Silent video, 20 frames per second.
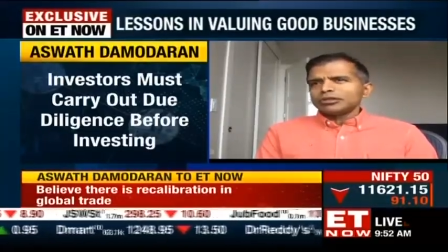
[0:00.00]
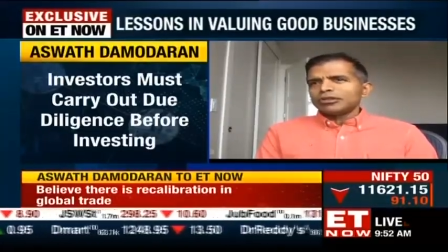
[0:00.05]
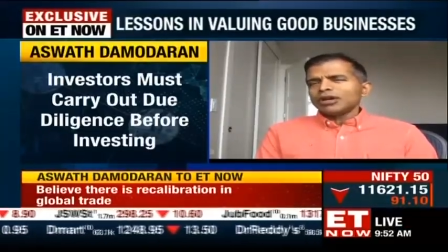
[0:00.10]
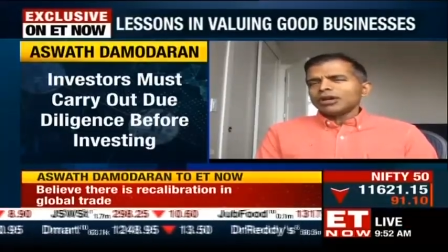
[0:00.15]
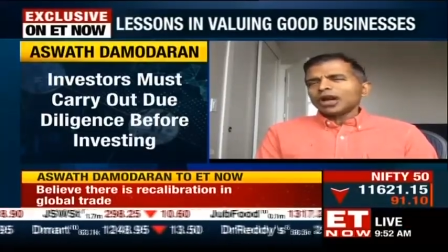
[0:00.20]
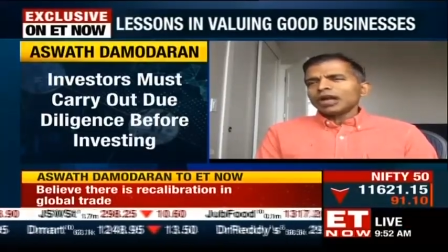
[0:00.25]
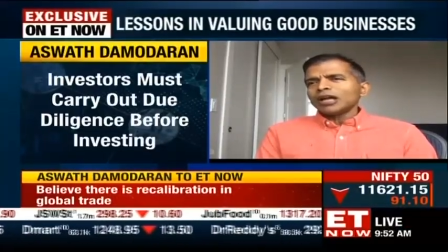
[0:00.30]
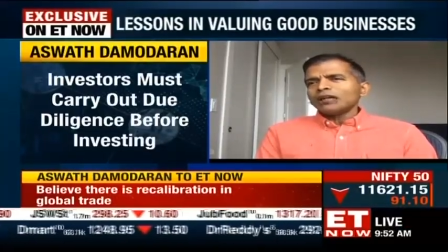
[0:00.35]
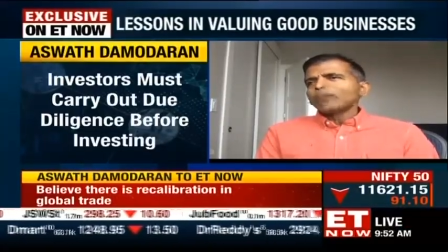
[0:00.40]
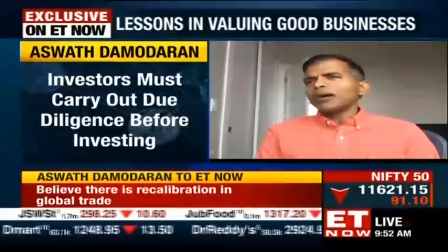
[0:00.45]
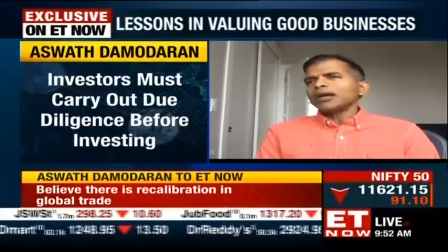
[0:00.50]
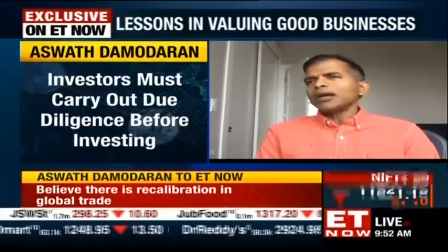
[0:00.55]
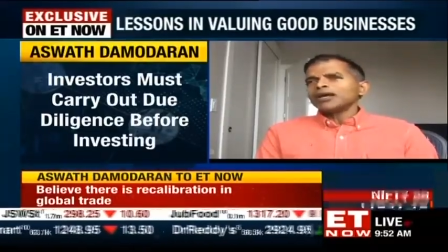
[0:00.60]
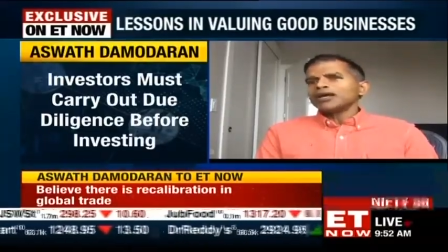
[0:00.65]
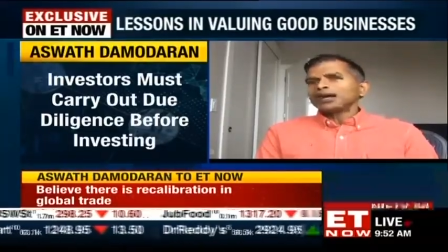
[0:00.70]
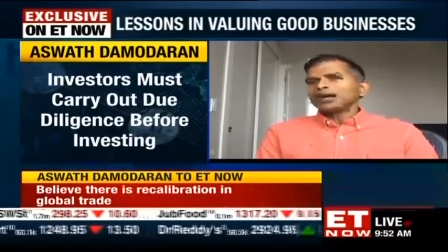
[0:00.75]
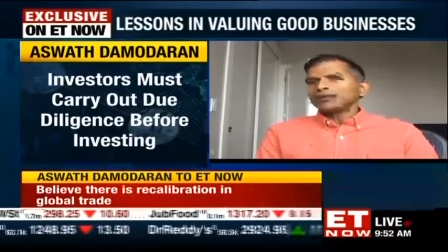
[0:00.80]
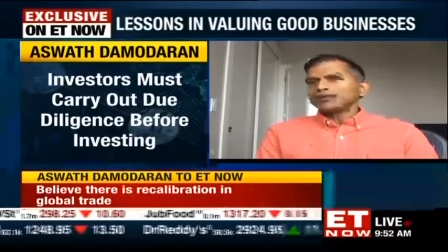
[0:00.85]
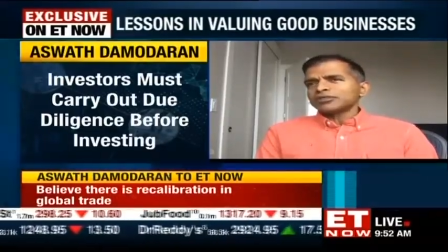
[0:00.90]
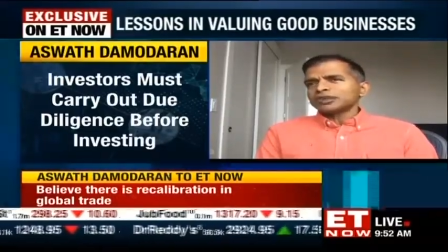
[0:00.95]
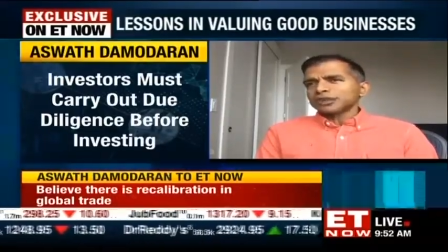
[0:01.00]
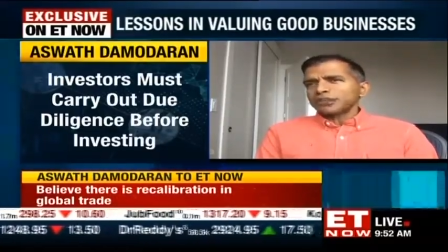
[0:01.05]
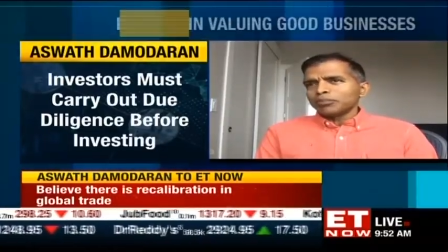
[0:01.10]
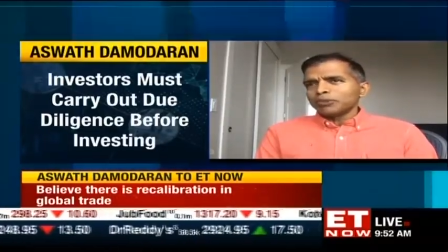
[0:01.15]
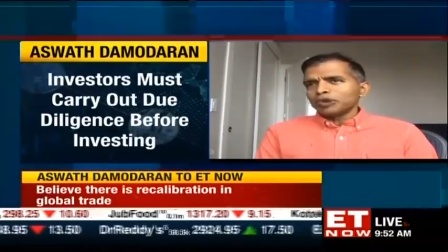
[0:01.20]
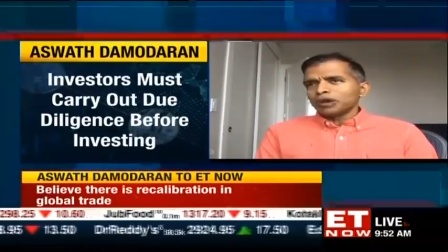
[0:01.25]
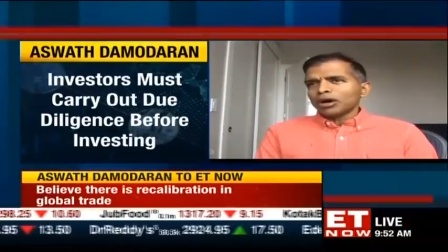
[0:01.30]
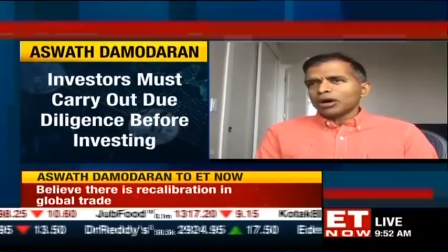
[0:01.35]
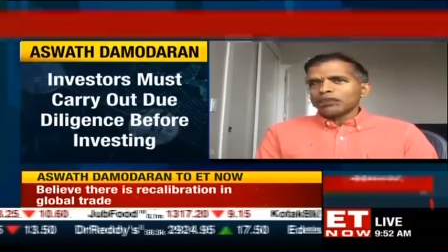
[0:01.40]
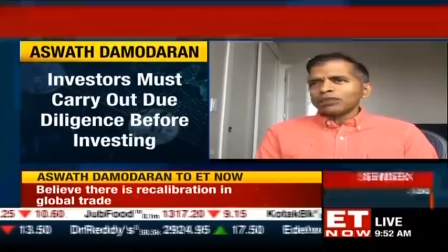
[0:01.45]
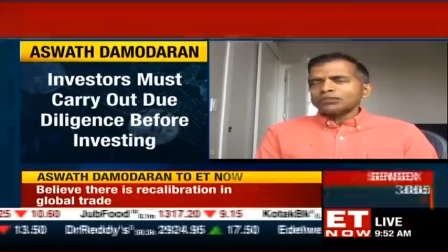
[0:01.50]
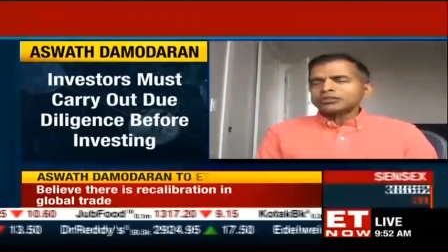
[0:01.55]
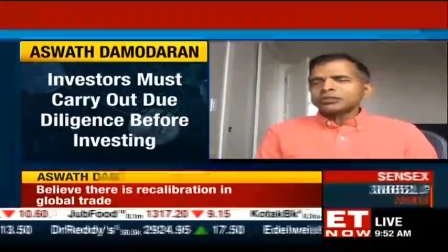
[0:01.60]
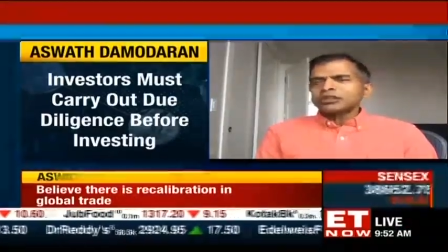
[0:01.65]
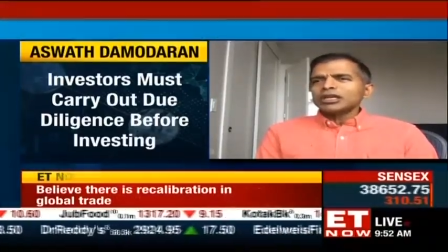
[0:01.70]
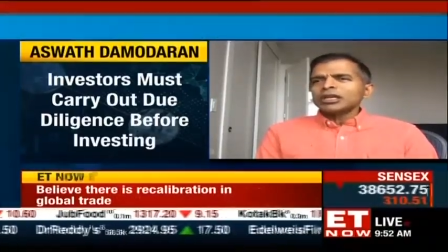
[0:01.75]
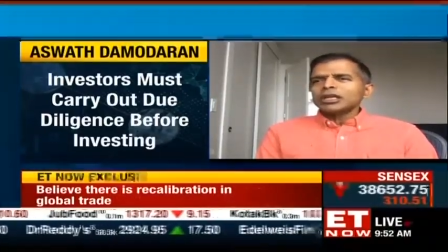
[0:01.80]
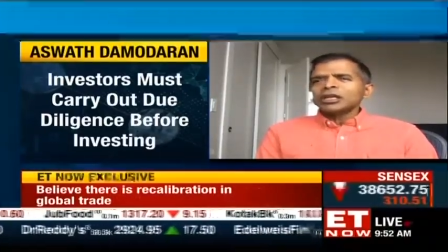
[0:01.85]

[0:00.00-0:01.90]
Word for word: You can't buy Tesla bonds